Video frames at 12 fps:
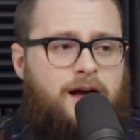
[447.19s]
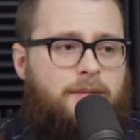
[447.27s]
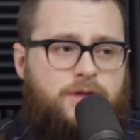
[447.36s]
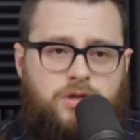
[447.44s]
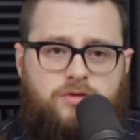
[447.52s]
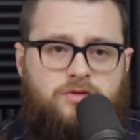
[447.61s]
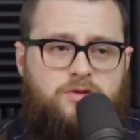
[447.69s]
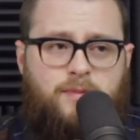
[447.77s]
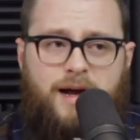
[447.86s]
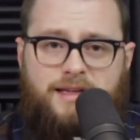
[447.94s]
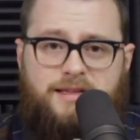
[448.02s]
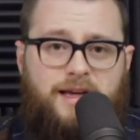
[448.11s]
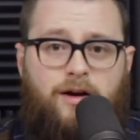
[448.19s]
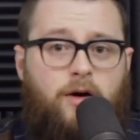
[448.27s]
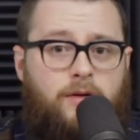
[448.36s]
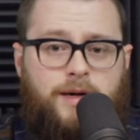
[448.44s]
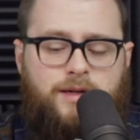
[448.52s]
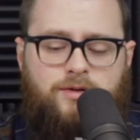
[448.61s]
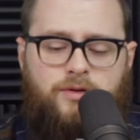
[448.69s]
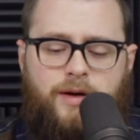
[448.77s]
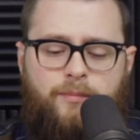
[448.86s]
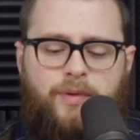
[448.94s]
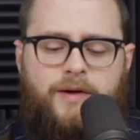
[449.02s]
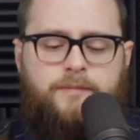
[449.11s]
I'm sure there's mods that already do
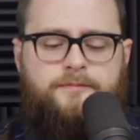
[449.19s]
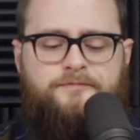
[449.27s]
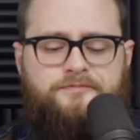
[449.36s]
it, but